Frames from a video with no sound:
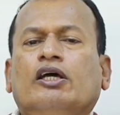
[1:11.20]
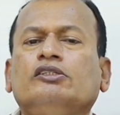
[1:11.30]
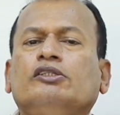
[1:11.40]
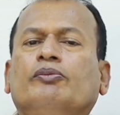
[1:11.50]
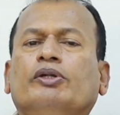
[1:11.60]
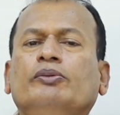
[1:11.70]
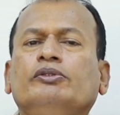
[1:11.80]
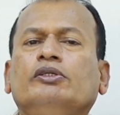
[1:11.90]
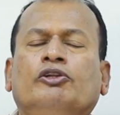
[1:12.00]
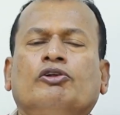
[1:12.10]
cause
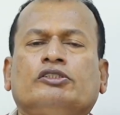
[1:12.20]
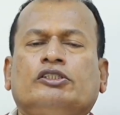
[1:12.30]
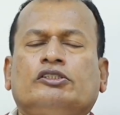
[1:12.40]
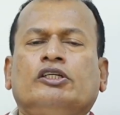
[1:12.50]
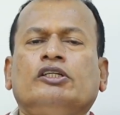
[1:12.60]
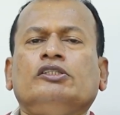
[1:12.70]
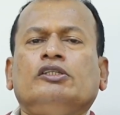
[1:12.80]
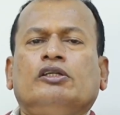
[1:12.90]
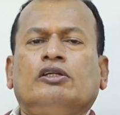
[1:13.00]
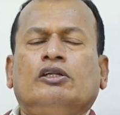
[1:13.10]
sometimes enuresis, that is
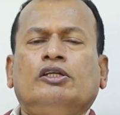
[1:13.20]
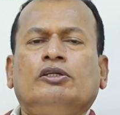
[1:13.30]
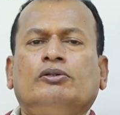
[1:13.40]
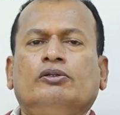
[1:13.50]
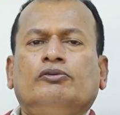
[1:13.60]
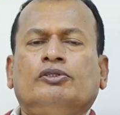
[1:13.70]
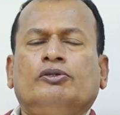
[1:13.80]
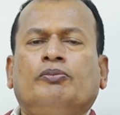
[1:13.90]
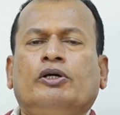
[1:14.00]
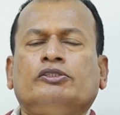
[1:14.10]
night
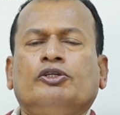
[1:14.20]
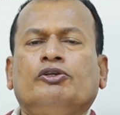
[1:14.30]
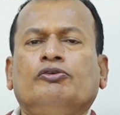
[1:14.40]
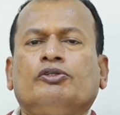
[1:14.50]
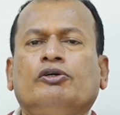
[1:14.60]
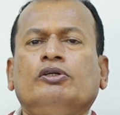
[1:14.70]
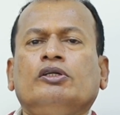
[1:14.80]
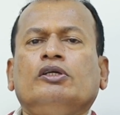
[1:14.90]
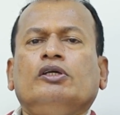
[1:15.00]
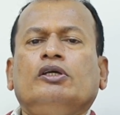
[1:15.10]
without passing urine without
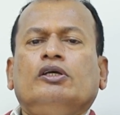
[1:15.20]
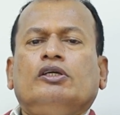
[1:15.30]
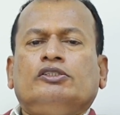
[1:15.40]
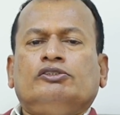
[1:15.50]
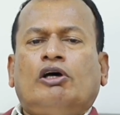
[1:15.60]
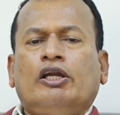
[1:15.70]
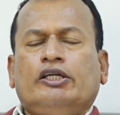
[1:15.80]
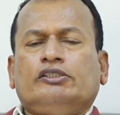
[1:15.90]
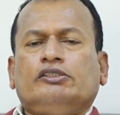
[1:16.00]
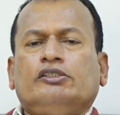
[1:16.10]
his
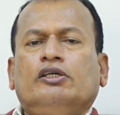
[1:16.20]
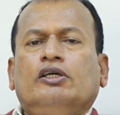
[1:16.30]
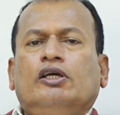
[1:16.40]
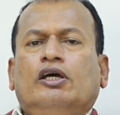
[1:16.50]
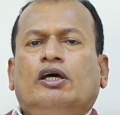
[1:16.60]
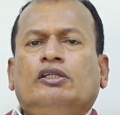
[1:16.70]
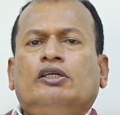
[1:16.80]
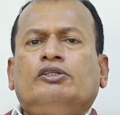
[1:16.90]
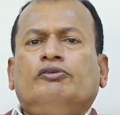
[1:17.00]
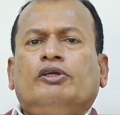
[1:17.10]
knowledge. Uh,
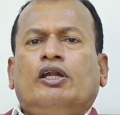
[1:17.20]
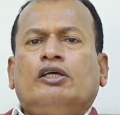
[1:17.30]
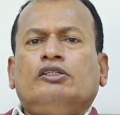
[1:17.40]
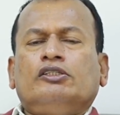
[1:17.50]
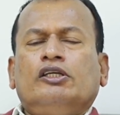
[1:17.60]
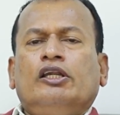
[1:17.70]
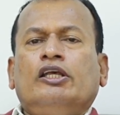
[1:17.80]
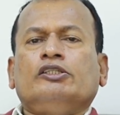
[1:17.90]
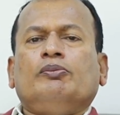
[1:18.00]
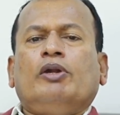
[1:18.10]
that we can as you say
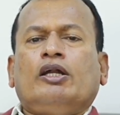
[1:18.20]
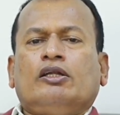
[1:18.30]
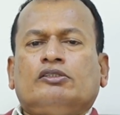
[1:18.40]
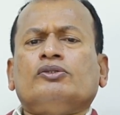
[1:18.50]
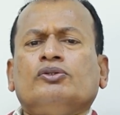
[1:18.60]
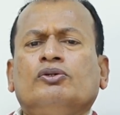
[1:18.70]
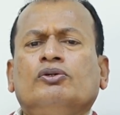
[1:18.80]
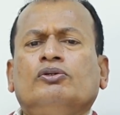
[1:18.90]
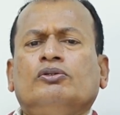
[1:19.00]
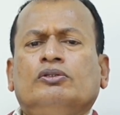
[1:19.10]
lazy bladder.
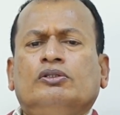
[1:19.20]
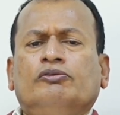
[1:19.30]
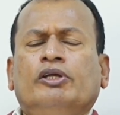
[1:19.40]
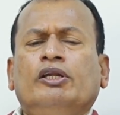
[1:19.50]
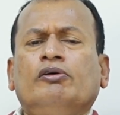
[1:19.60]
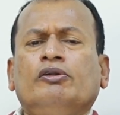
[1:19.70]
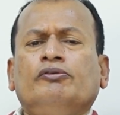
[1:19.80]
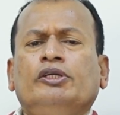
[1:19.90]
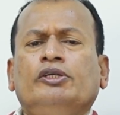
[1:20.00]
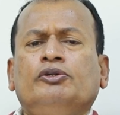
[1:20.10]
So whenever
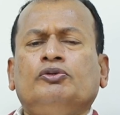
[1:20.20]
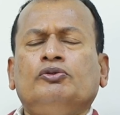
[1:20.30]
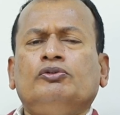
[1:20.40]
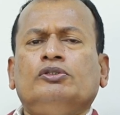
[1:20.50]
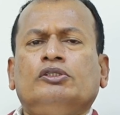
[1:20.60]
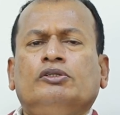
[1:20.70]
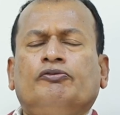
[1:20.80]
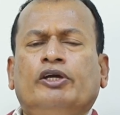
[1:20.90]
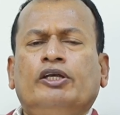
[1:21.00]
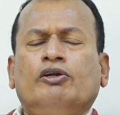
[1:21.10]
we do
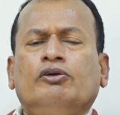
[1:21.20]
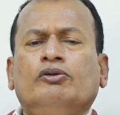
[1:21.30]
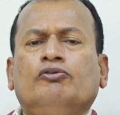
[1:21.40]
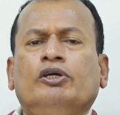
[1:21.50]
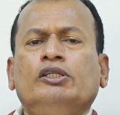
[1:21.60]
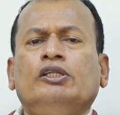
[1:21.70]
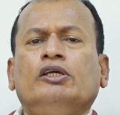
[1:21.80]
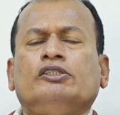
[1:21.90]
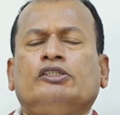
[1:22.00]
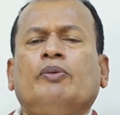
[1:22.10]
find out why
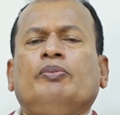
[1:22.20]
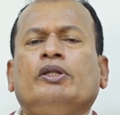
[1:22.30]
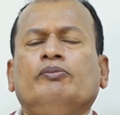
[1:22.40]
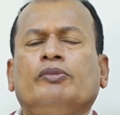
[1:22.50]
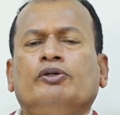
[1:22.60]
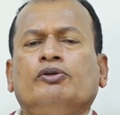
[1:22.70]
the is happening by